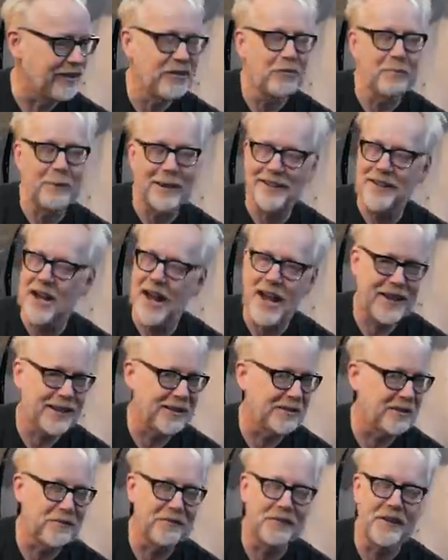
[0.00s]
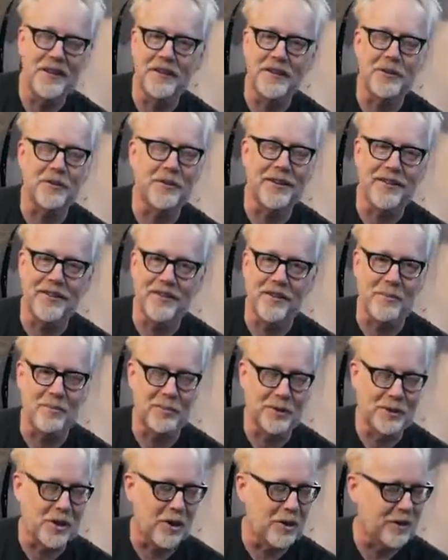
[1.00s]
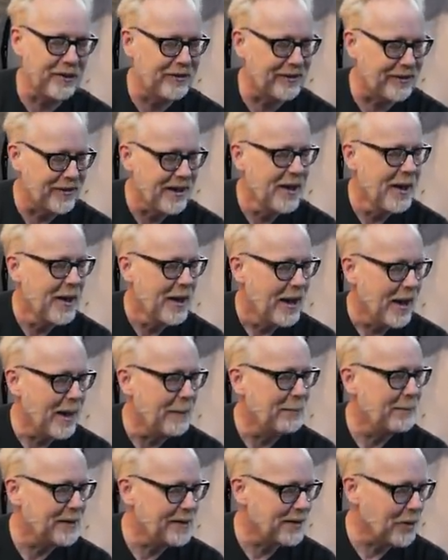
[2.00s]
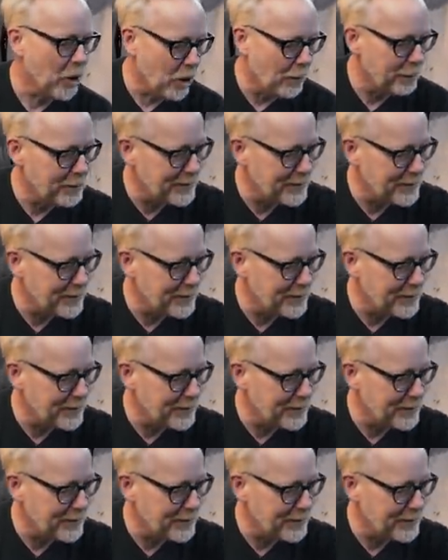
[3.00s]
a spectacular failure in some regards. But it all